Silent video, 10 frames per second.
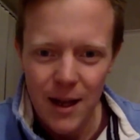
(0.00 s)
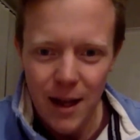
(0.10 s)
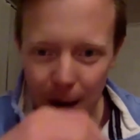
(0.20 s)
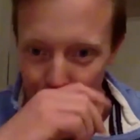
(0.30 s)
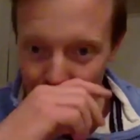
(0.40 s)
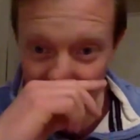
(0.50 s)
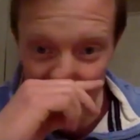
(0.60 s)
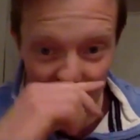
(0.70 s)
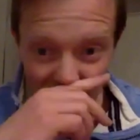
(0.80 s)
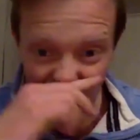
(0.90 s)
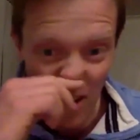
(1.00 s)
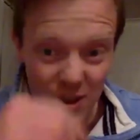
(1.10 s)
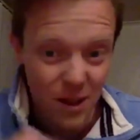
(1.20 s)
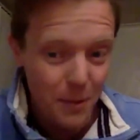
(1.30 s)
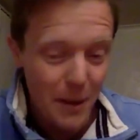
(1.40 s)

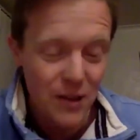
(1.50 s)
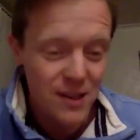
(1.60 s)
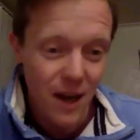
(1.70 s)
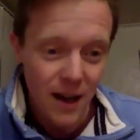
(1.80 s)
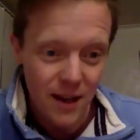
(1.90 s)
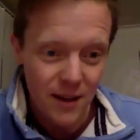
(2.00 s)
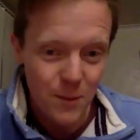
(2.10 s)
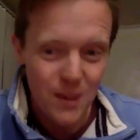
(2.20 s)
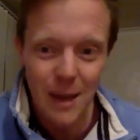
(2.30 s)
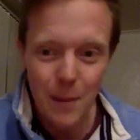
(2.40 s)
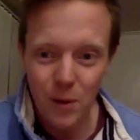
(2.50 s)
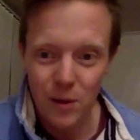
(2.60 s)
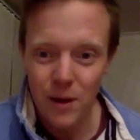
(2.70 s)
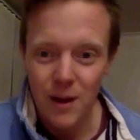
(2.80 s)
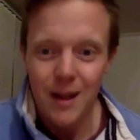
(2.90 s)
onto Mount Zion, the
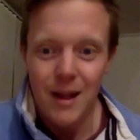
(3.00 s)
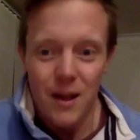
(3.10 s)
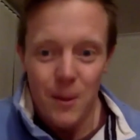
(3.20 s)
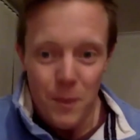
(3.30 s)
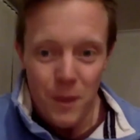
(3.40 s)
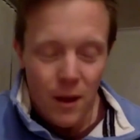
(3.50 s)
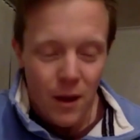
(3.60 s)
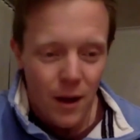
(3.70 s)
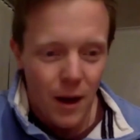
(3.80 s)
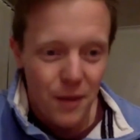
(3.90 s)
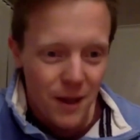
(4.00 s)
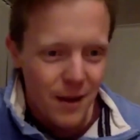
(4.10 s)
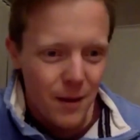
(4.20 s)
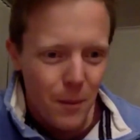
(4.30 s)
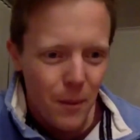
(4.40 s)
temple,
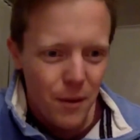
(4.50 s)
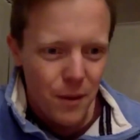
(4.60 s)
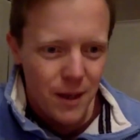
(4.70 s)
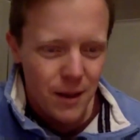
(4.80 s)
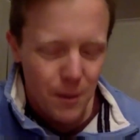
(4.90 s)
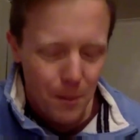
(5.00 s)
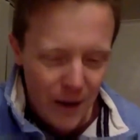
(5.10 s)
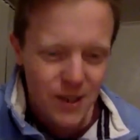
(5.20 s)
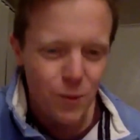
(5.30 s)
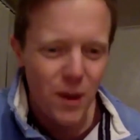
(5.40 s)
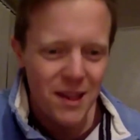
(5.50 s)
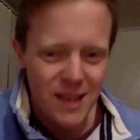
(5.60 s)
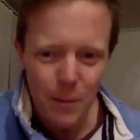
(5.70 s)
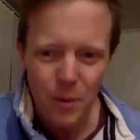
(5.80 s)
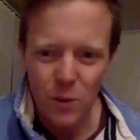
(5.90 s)
the mountain where the
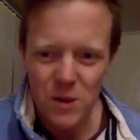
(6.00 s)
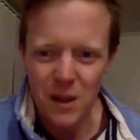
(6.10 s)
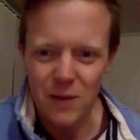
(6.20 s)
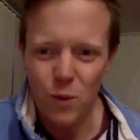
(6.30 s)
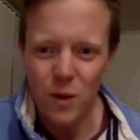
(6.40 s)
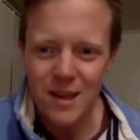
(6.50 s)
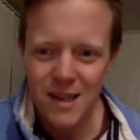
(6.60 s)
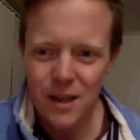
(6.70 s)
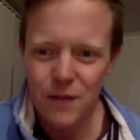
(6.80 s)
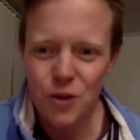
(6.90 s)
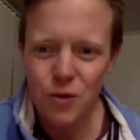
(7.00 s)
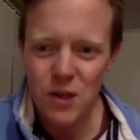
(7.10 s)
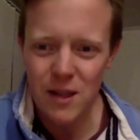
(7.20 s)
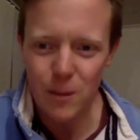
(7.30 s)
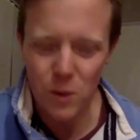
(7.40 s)
temple was built, where the city of
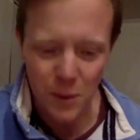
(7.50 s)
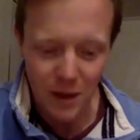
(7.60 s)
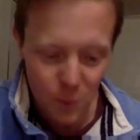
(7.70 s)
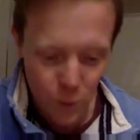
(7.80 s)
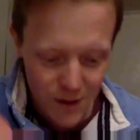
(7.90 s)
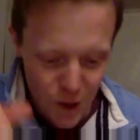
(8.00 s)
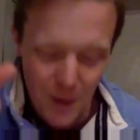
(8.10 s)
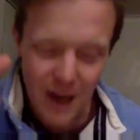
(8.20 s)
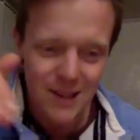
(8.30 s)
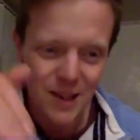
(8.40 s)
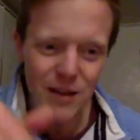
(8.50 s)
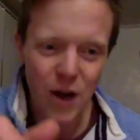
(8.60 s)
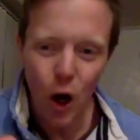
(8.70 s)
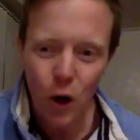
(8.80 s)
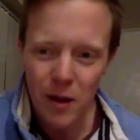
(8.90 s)
Jerusalem was built. We're zooming into this
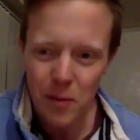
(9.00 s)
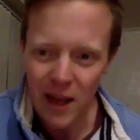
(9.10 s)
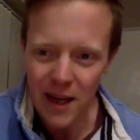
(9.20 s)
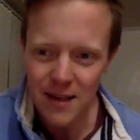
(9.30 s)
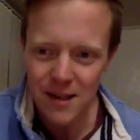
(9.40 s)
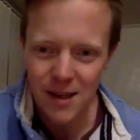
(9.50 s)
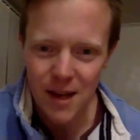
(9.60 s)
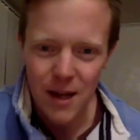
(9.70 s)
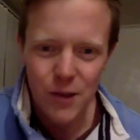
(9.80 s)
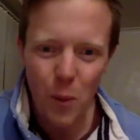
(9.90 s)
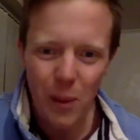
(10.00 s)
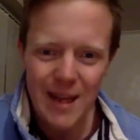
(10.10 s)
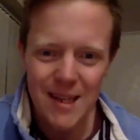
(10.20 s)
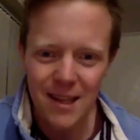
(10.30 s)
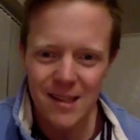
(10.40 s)
holy place, to a
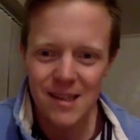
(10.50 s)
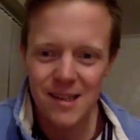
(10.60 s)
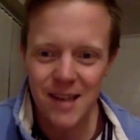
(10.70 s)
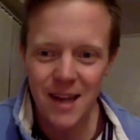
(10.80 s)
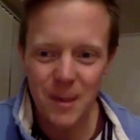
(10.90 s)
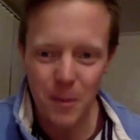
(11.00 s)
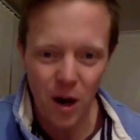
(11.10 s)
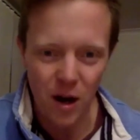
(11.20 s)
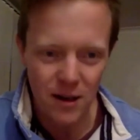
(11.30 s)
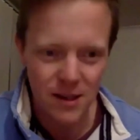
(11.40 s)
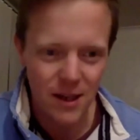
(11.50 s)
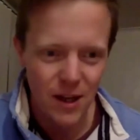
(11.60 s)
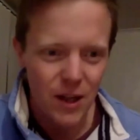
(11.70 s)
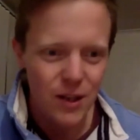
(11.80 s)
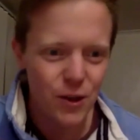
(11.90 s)
place that's set apart,
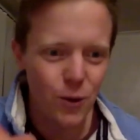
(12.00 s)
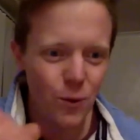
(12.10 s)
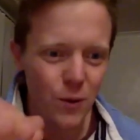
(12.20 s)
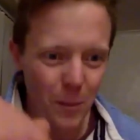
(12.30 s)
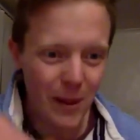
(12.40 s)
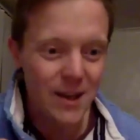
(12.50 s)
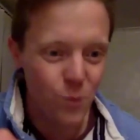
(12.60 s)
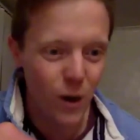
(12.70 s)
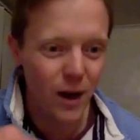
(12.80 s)
to the place where